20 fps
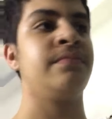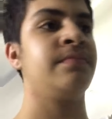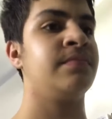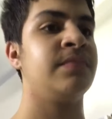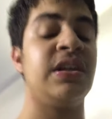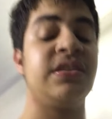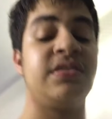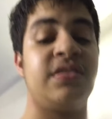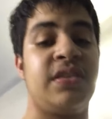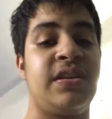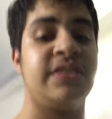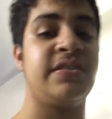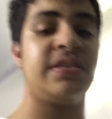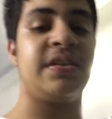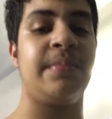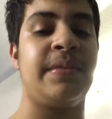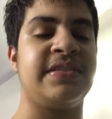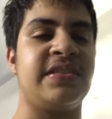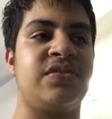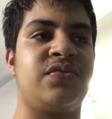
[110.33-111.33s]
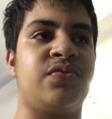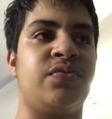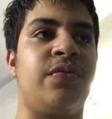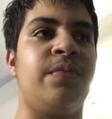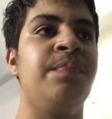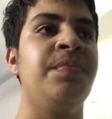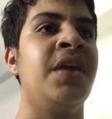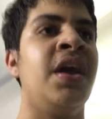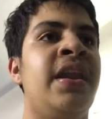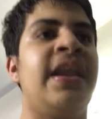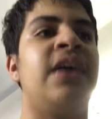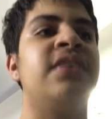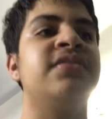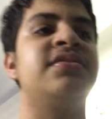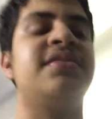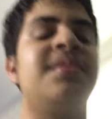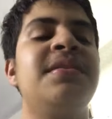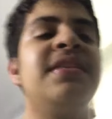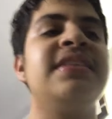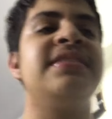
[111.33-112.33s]
it's an amazing tool. Now,
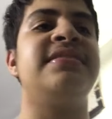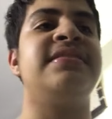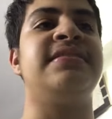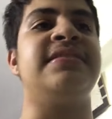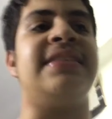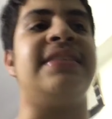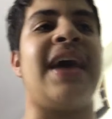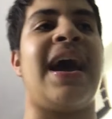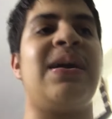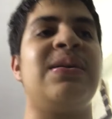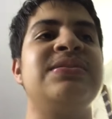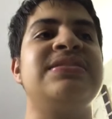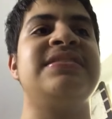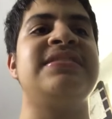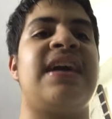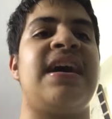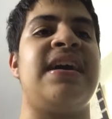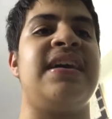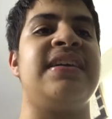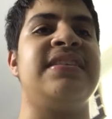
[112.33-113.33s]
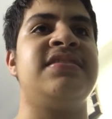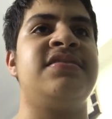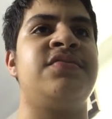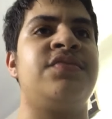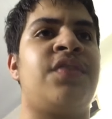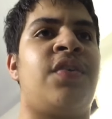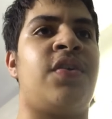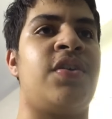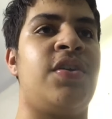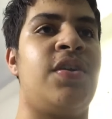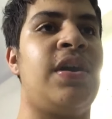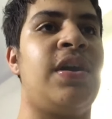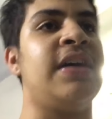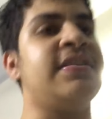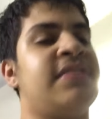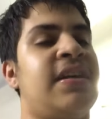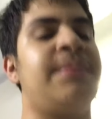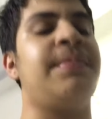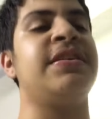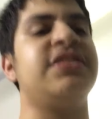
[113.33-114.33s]
some of the downsides are, as
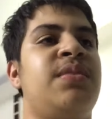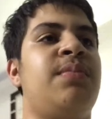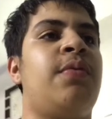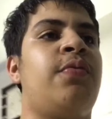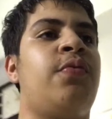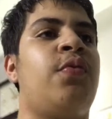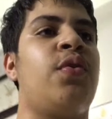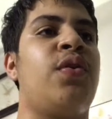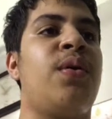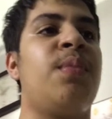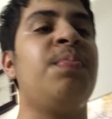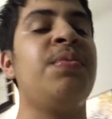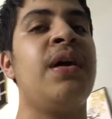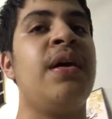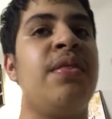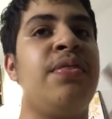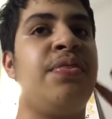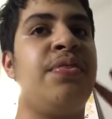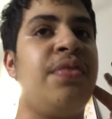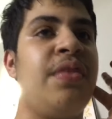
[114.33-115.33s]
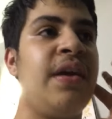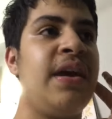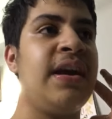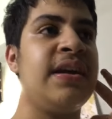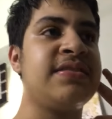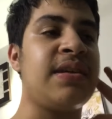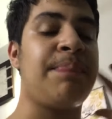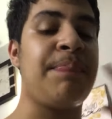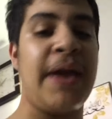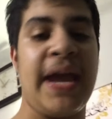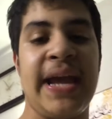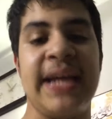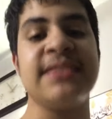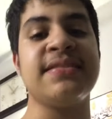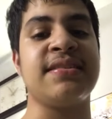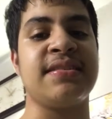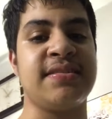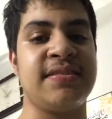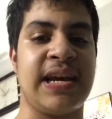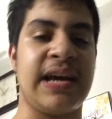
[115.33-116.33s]
I mentioned before, it's a pain
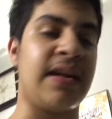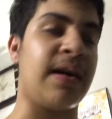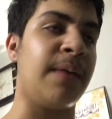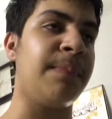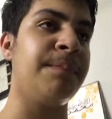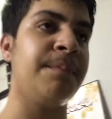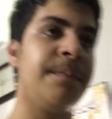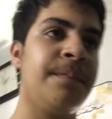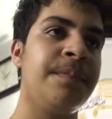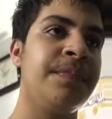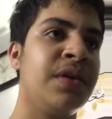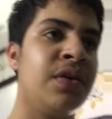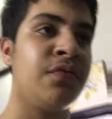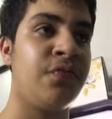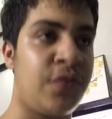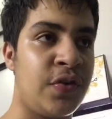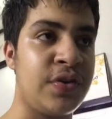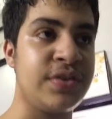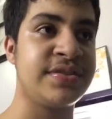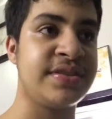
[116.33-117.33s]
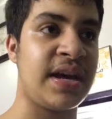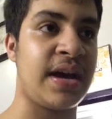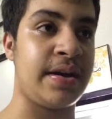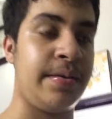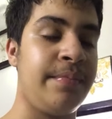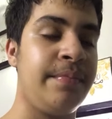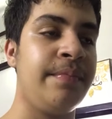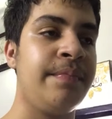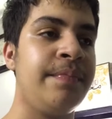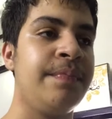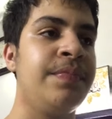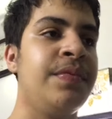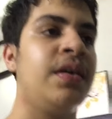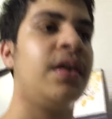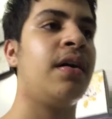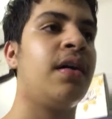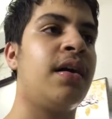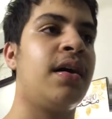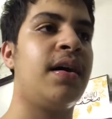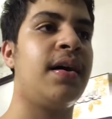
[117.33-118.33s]
to set up first time.
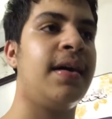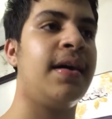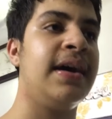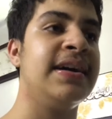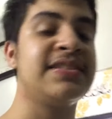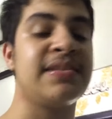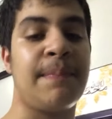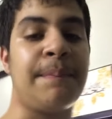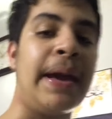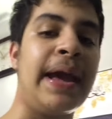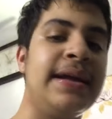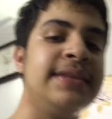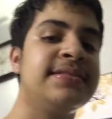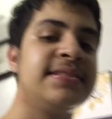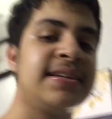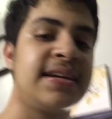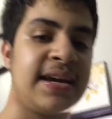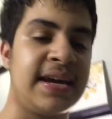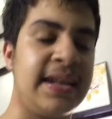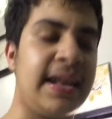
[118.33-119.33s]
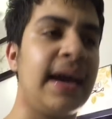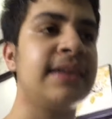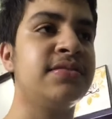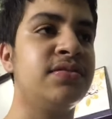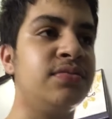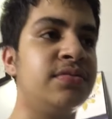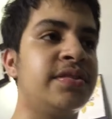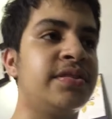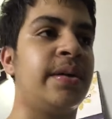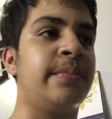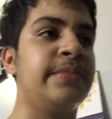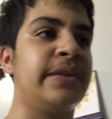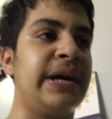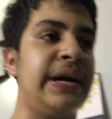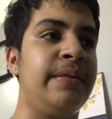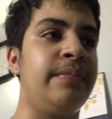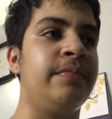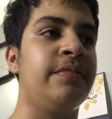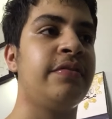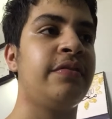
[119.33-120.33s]
It's a pain to connect to
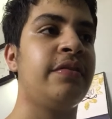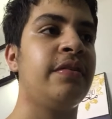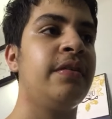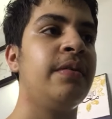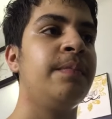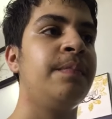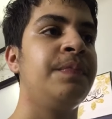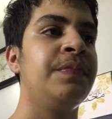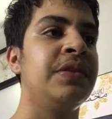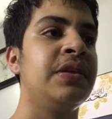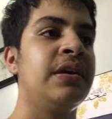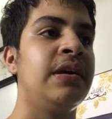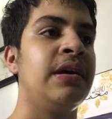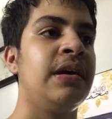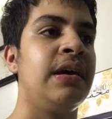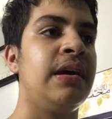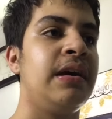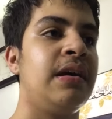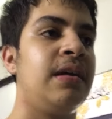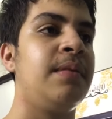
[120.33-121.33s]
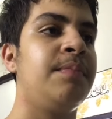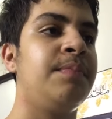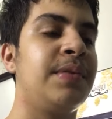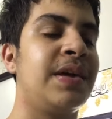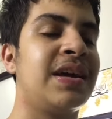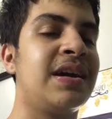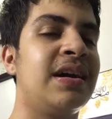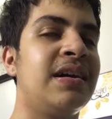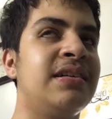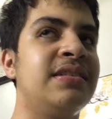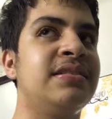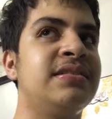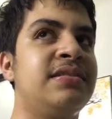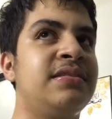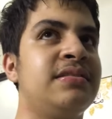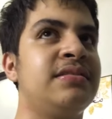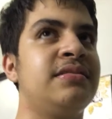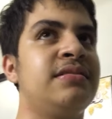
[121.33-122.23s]
sometimes because